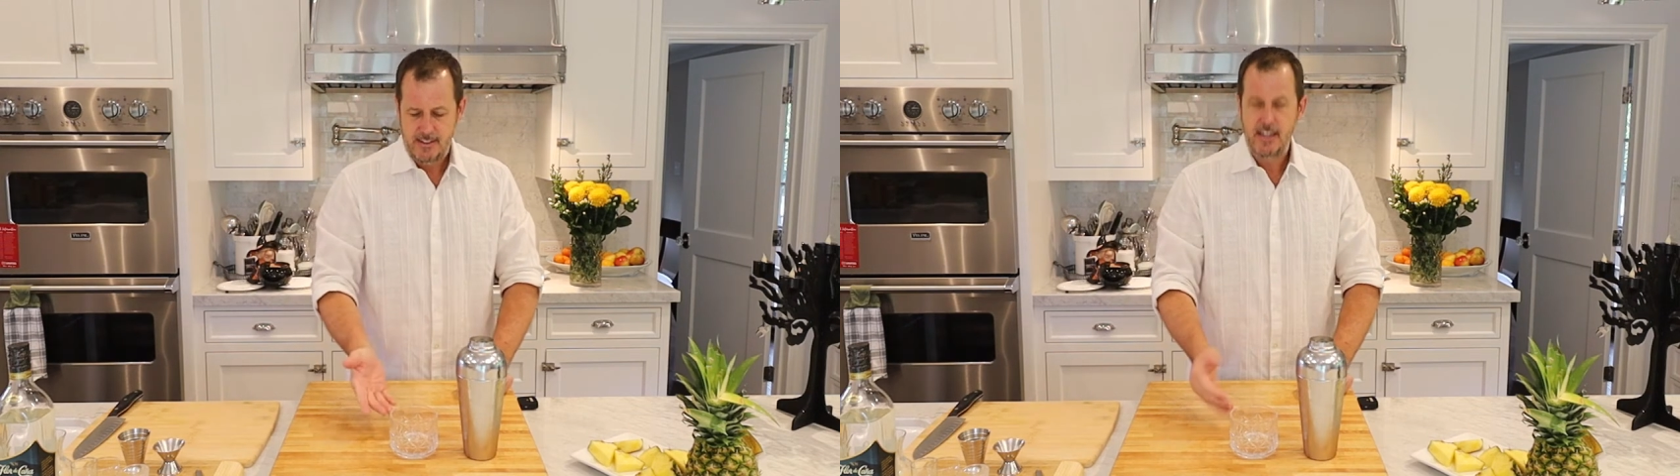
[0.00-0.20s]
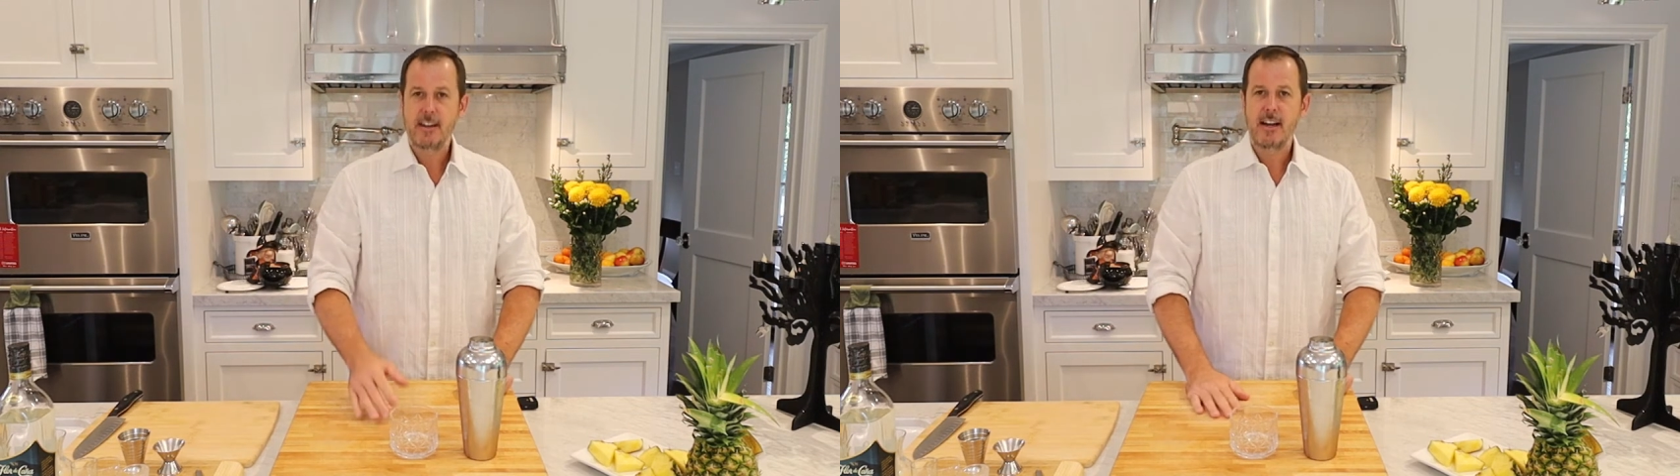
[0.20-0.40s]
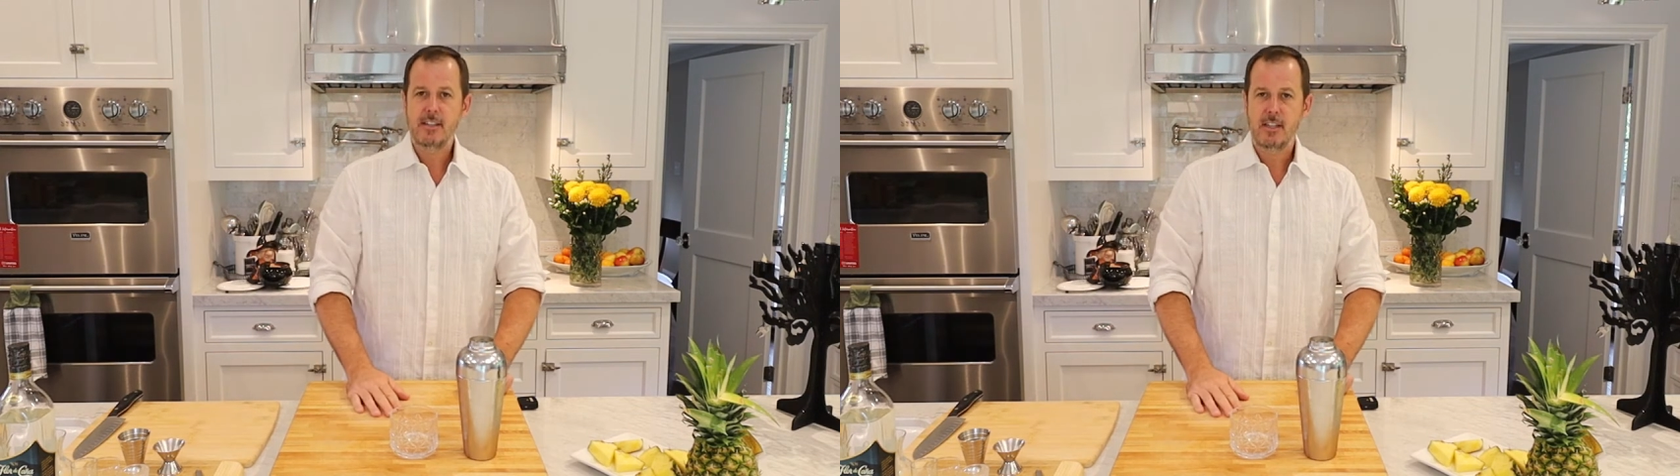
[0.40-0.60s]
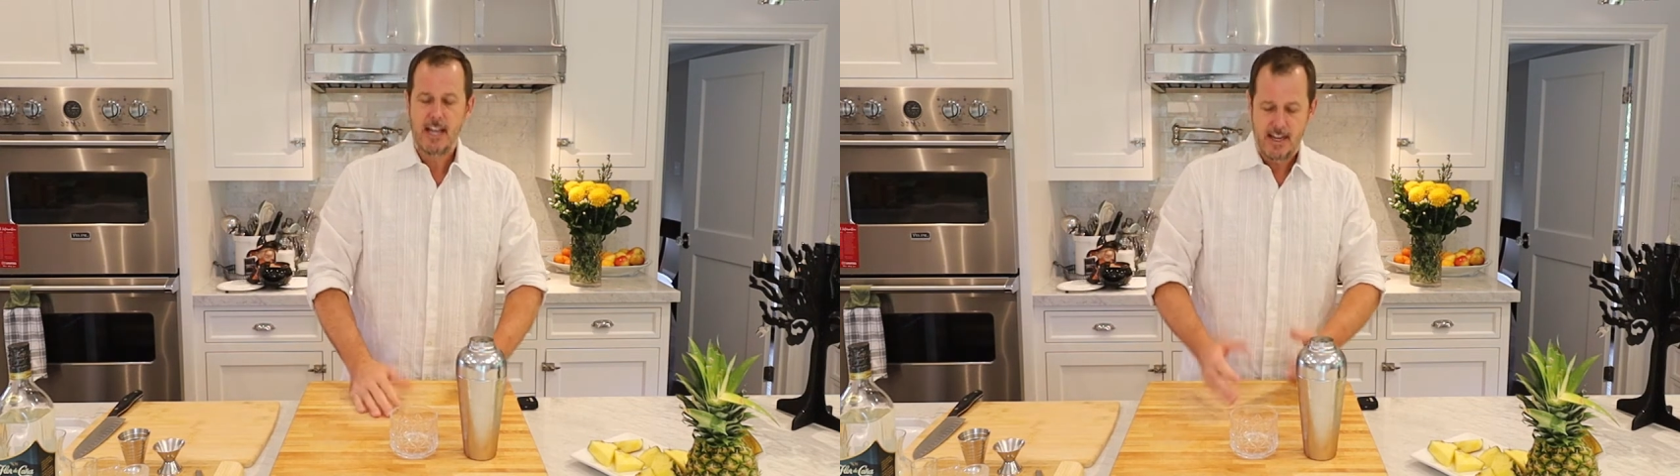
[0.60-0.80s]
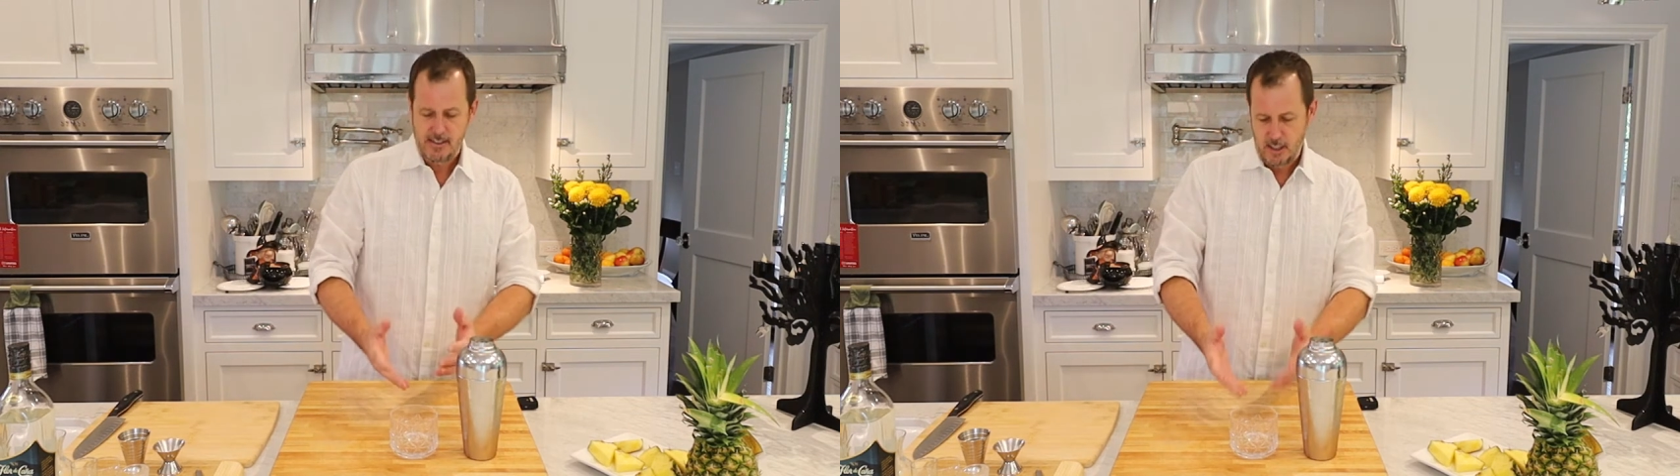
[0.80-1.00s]
get a nice
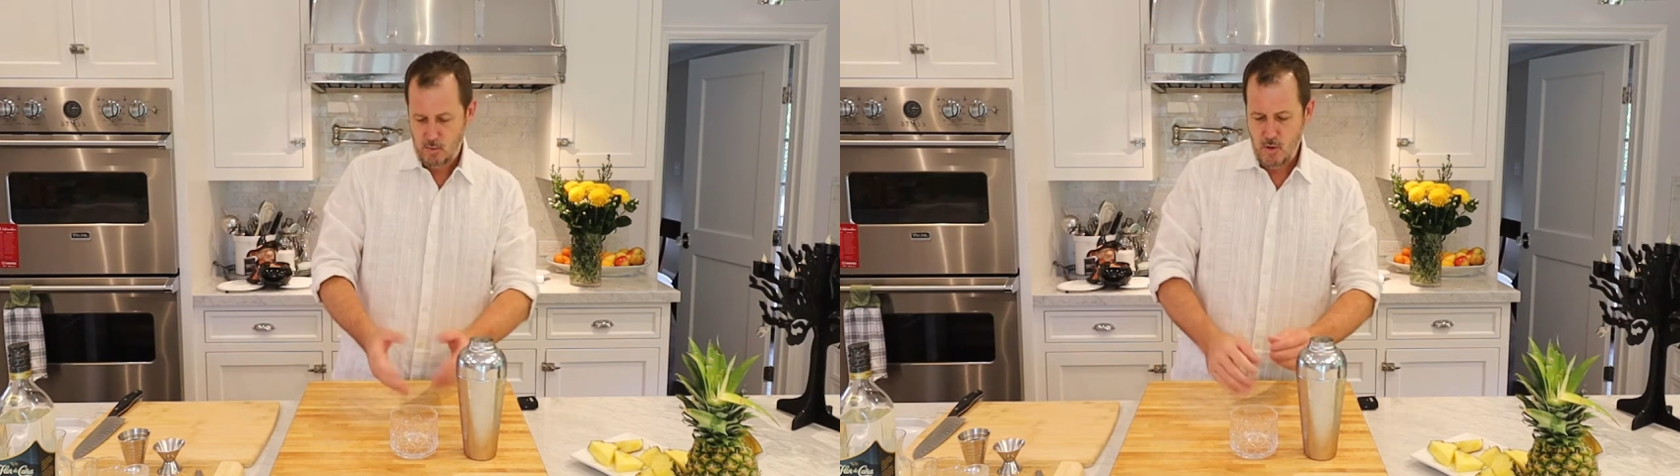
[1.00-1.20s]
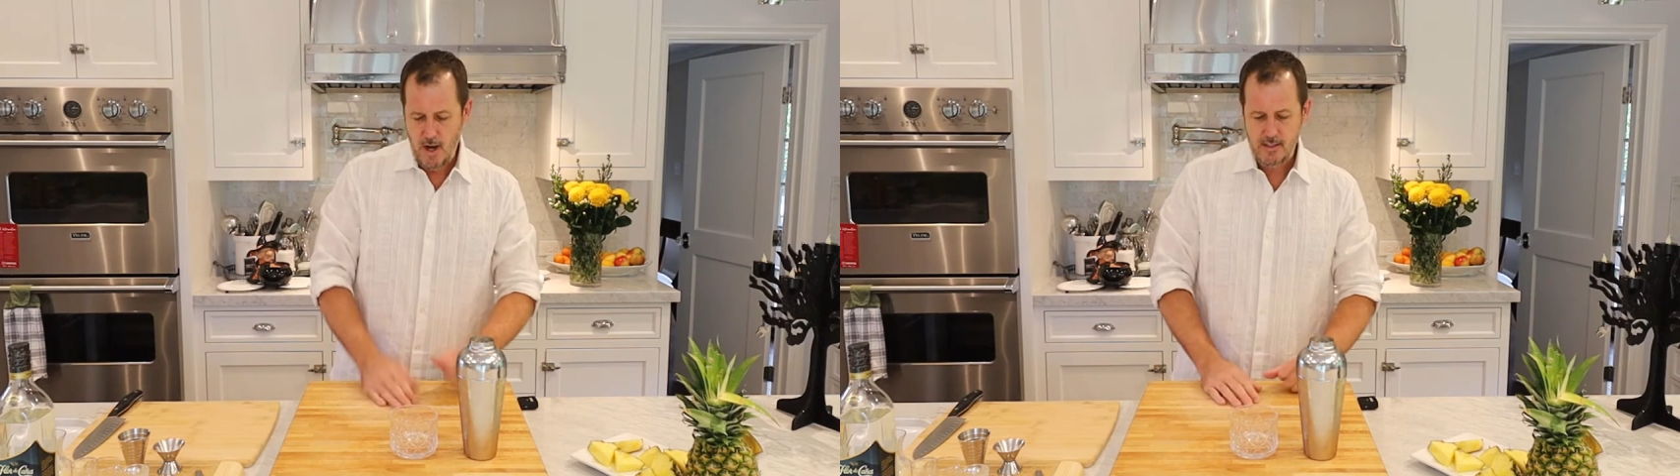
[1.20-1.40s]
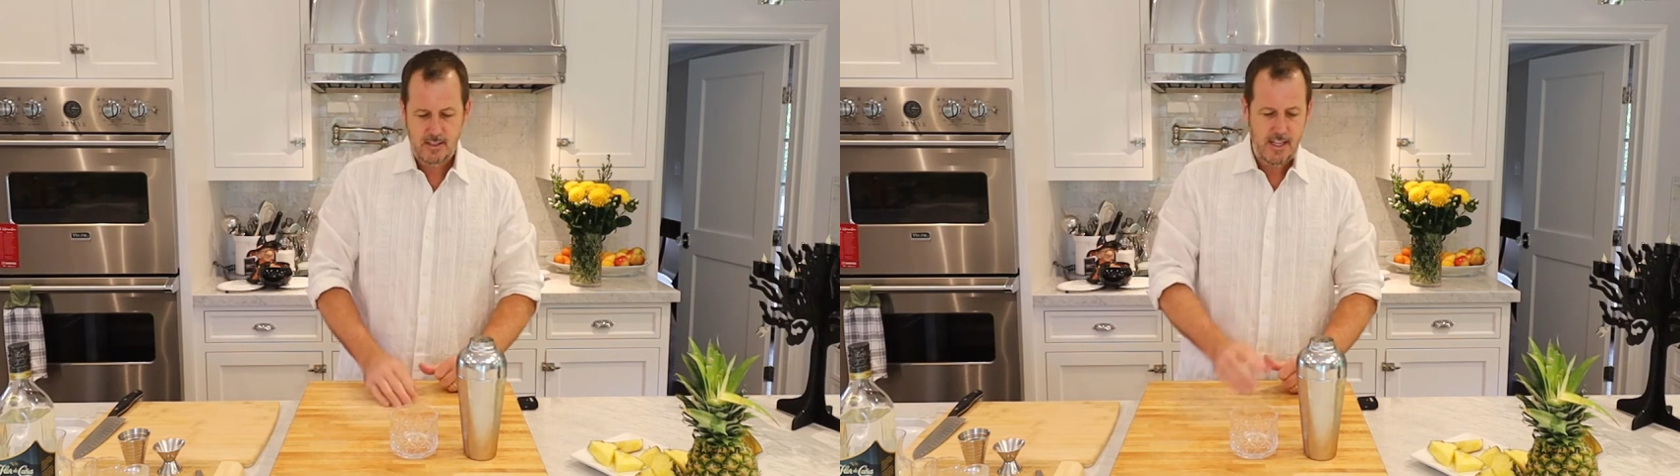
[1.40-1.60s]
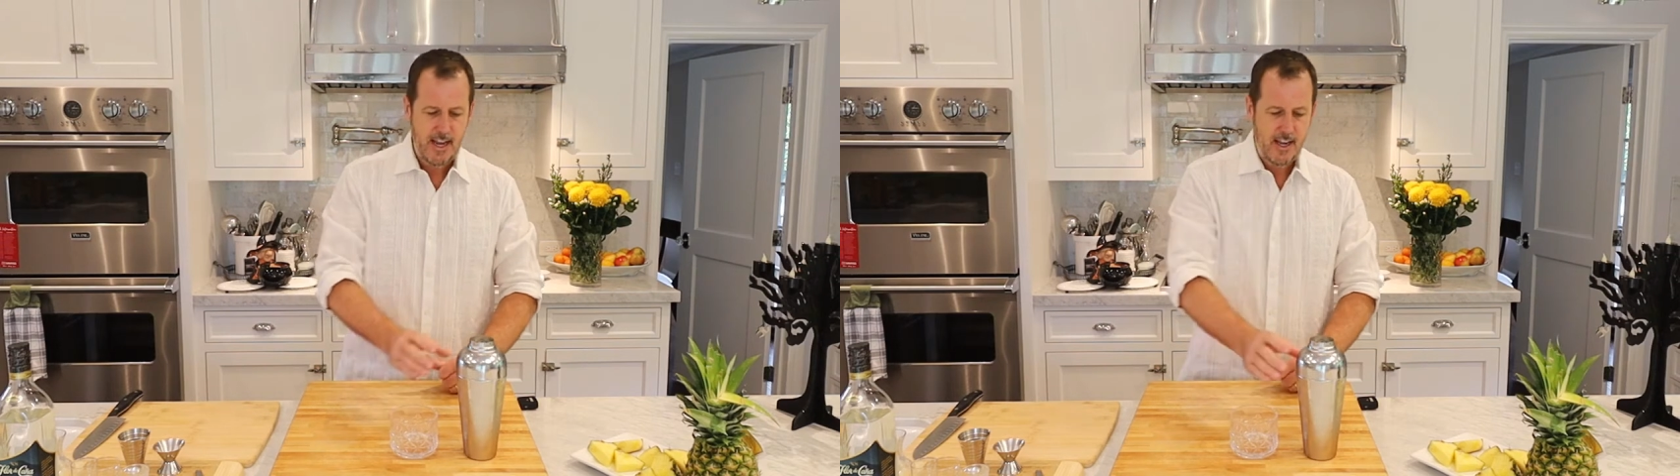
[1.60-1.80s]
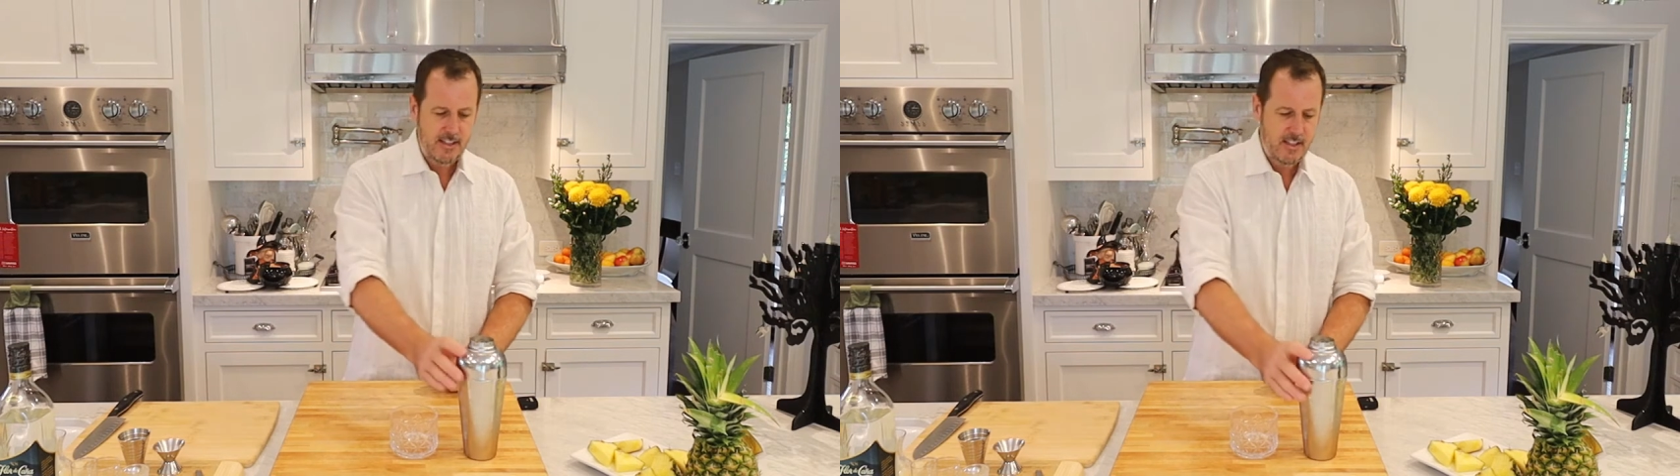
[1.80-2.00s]
glass, like a rocks
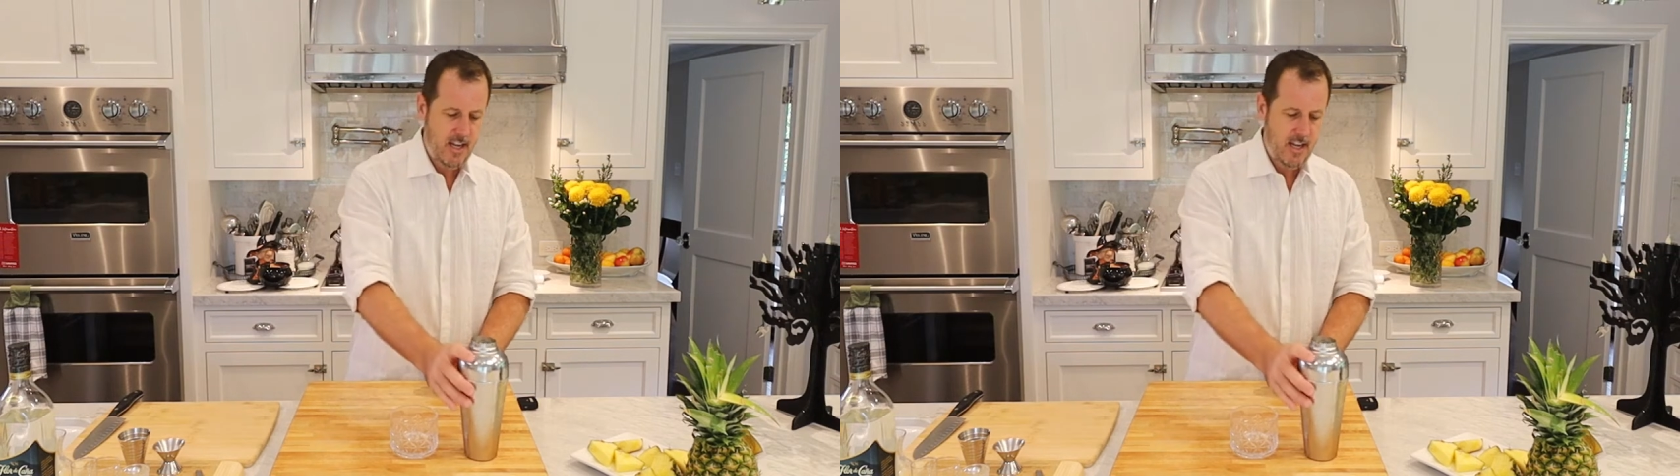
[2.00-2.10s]
glass.